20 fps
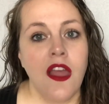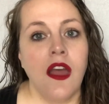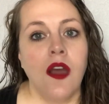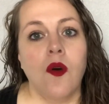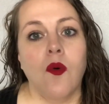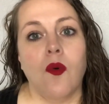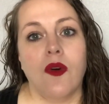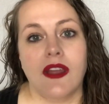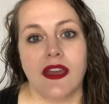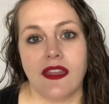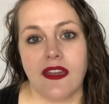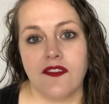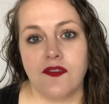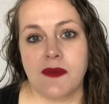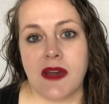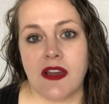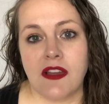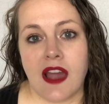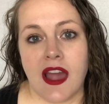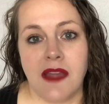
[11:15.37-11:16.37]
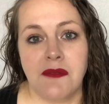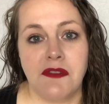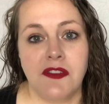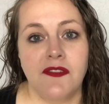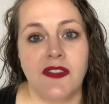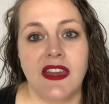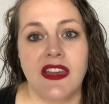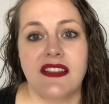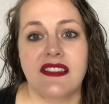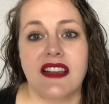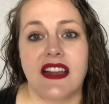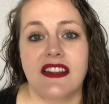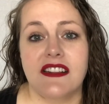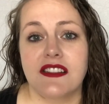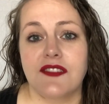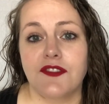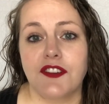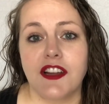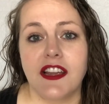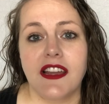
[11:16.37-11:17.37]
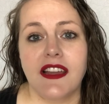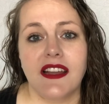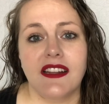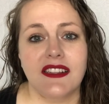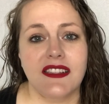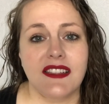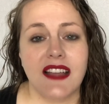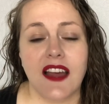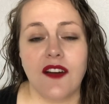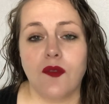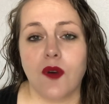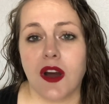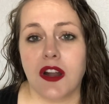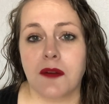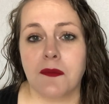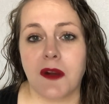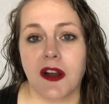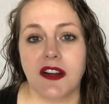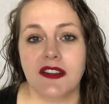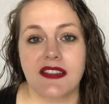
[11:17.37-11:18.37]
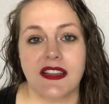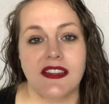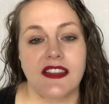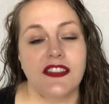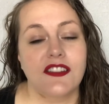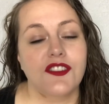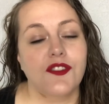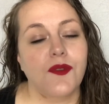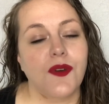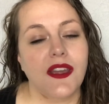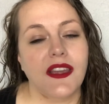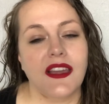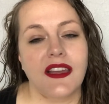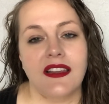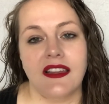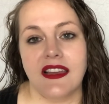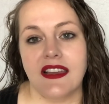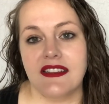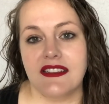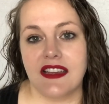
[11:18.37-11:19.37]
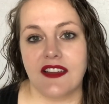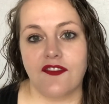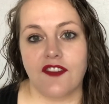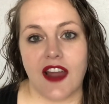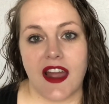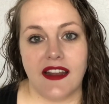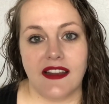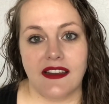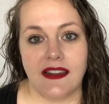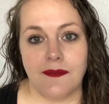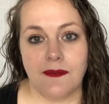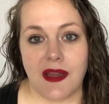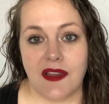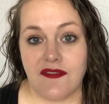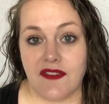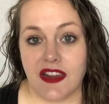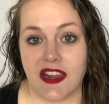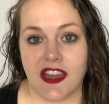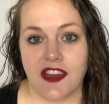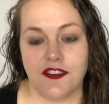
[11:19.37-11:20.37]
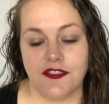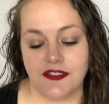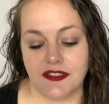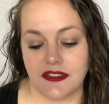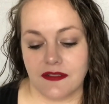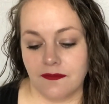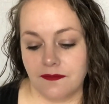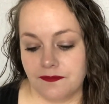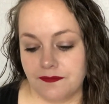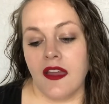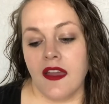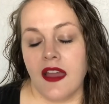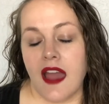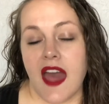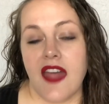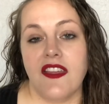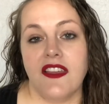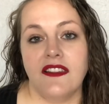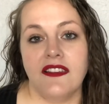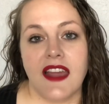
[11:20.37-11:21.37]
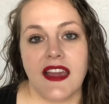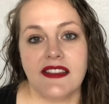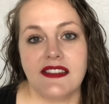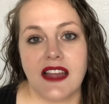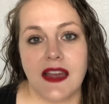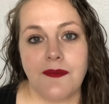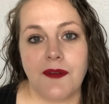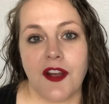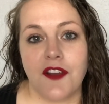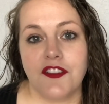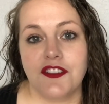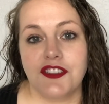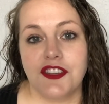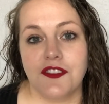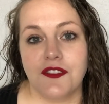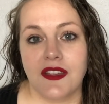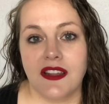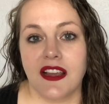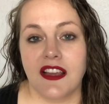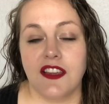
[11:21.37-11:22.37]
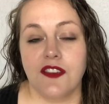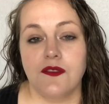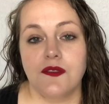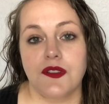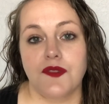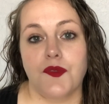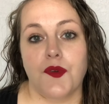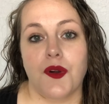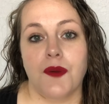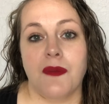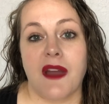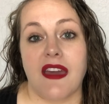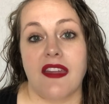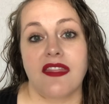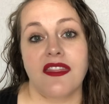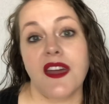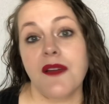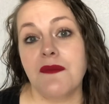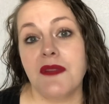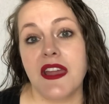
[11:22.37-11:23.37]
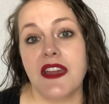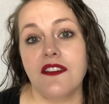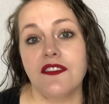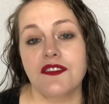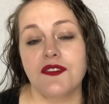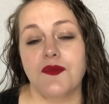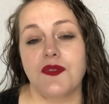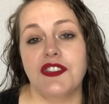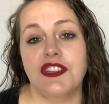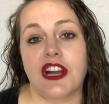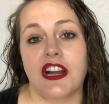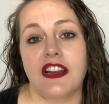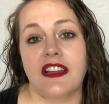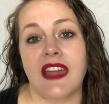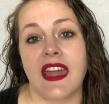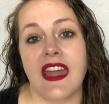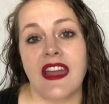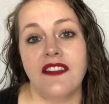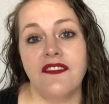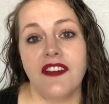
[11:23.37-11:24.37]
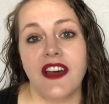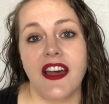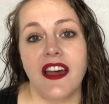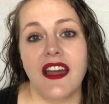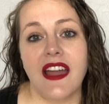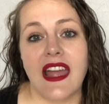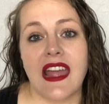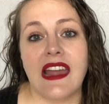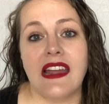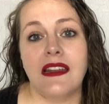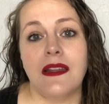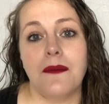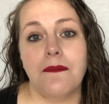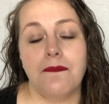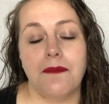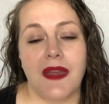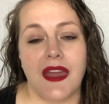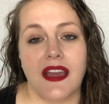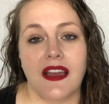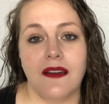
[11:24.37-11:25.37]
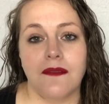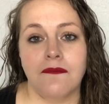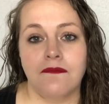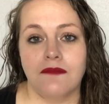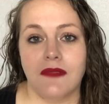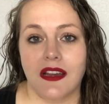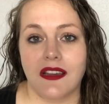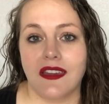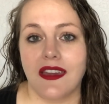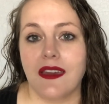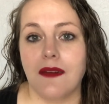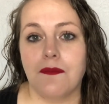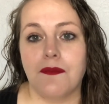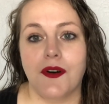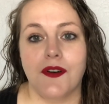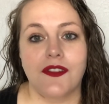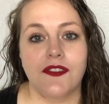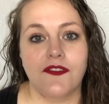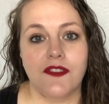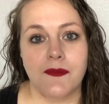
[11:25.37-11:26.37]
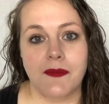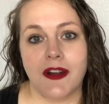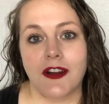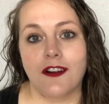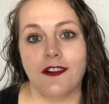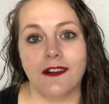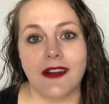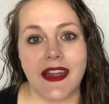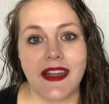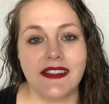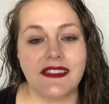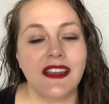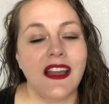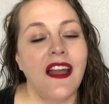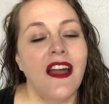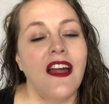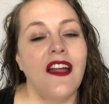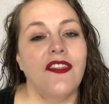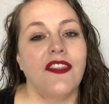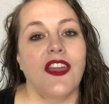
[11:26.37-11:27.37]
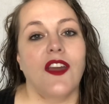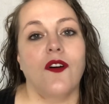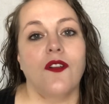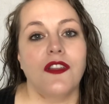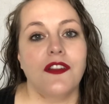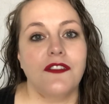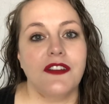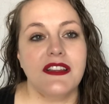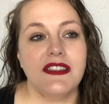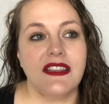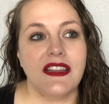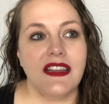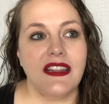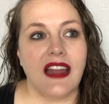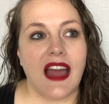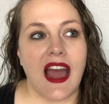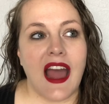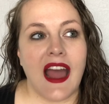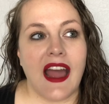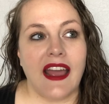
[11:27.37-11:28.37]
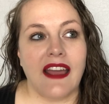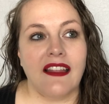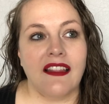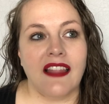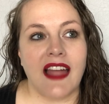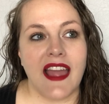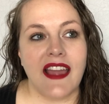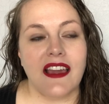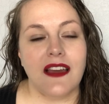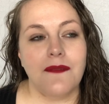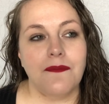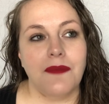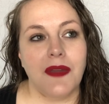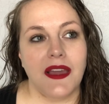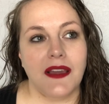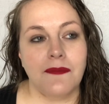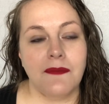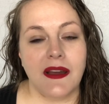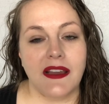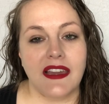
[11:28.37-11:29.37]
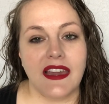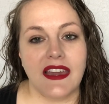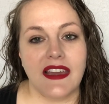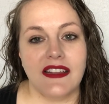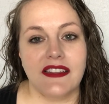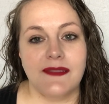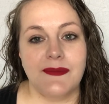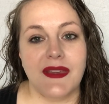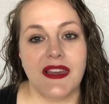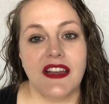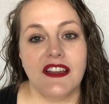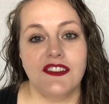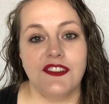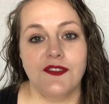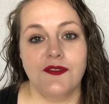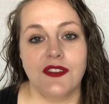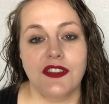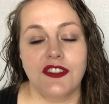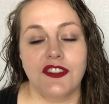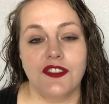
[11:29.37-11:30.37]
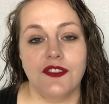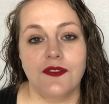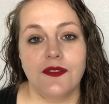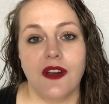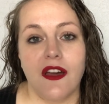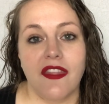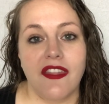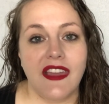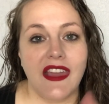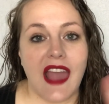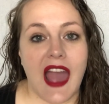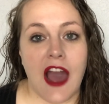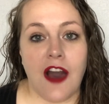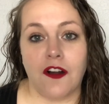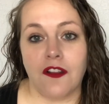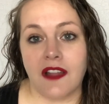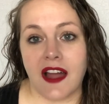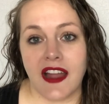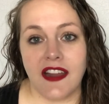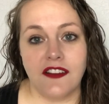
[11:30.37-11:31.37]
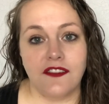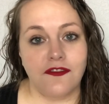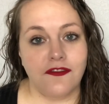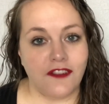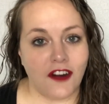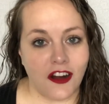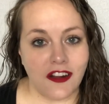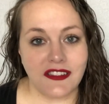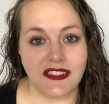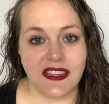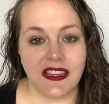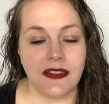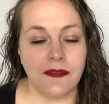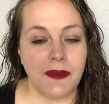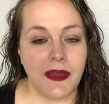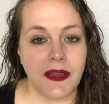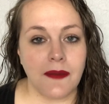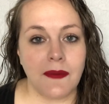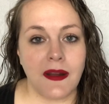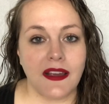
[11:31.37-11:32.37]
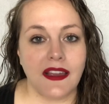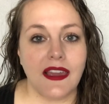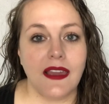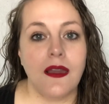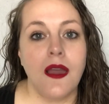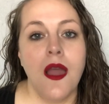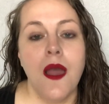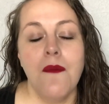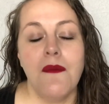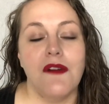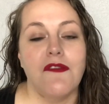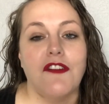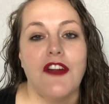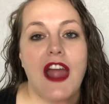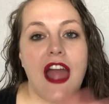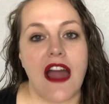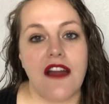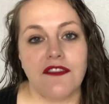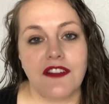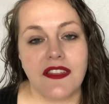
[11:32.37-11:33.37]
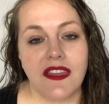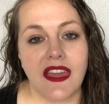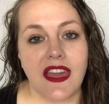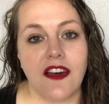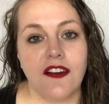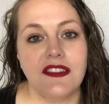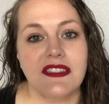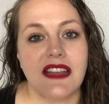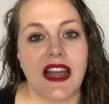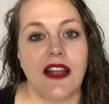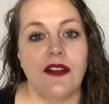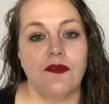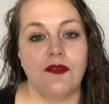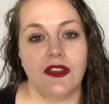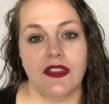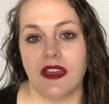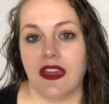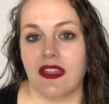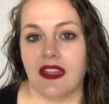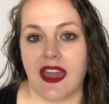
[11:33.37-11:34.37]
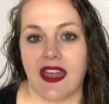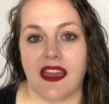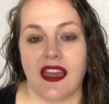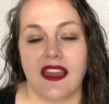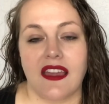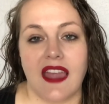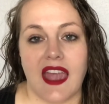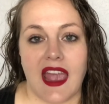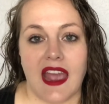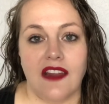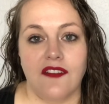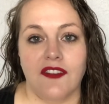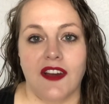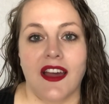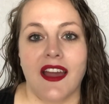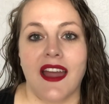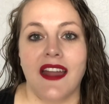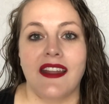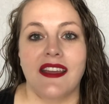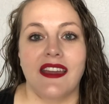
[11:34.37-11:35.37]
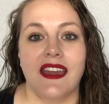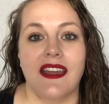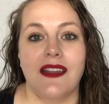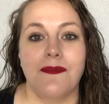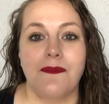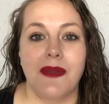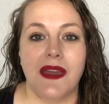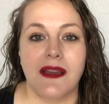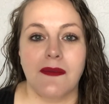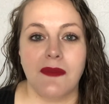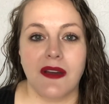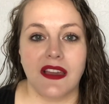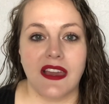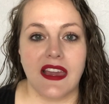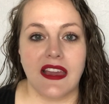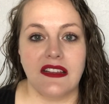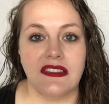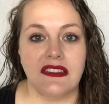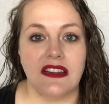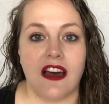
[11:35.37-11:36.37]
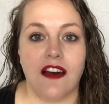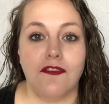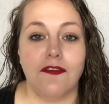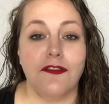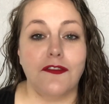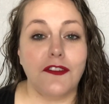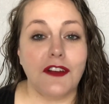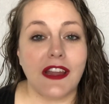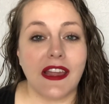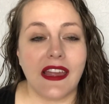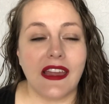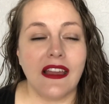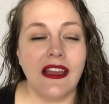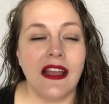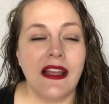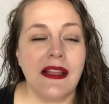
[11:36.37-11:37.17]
What I love about iMovie is that it's free, it doesn't have watermarks, and it's quick and easy for editing my videos. And then next up are the two that I use for my thumbnails, which are Canva and PicMonkey. Both of them are great. The only reason I like PicMonkey is because you can do the outlined font in PicMonkey, but for everything else, I really like Canva. And again, PicMonkey is not free.